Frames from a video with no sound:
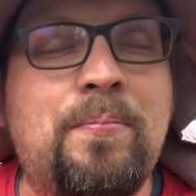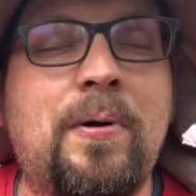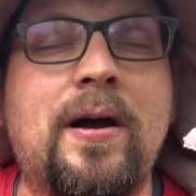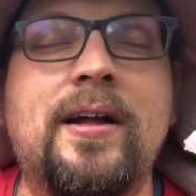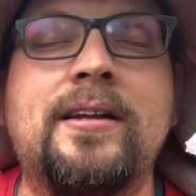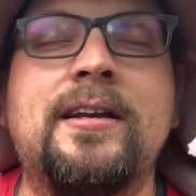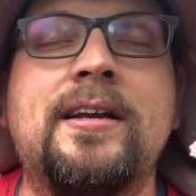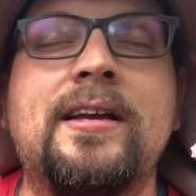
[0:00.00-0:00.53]

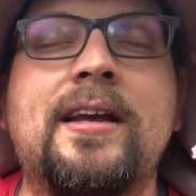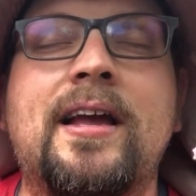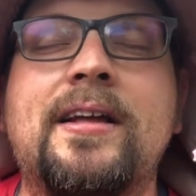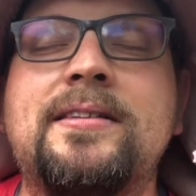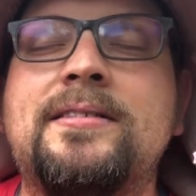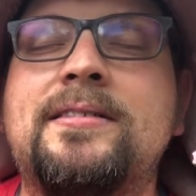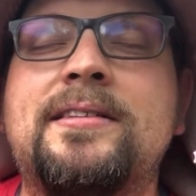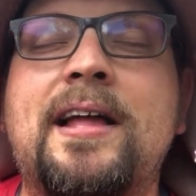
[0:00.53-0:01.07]
but
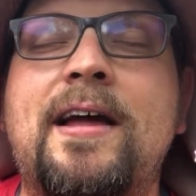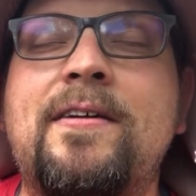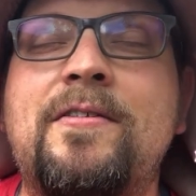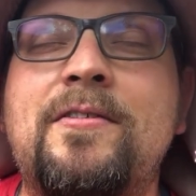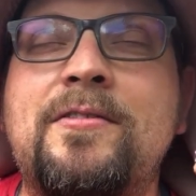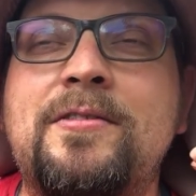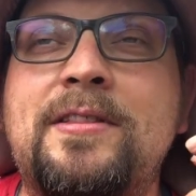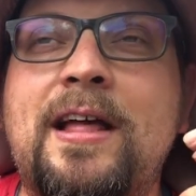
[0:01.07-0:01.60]
that
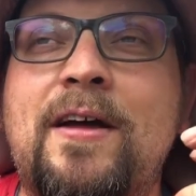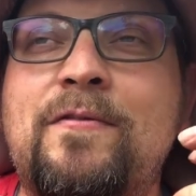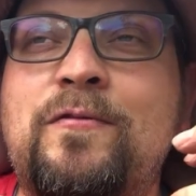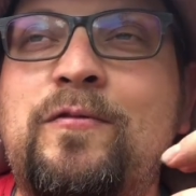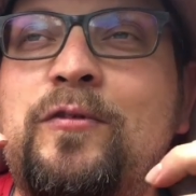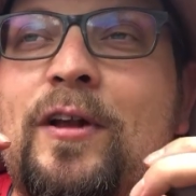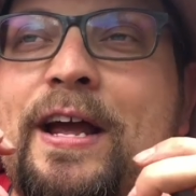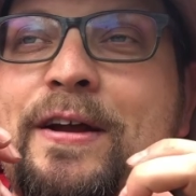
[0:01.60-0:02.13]
that
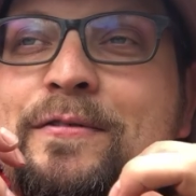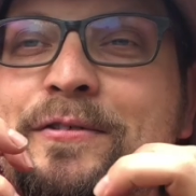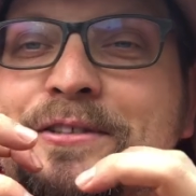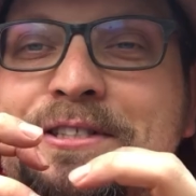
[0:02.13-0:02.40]
flavor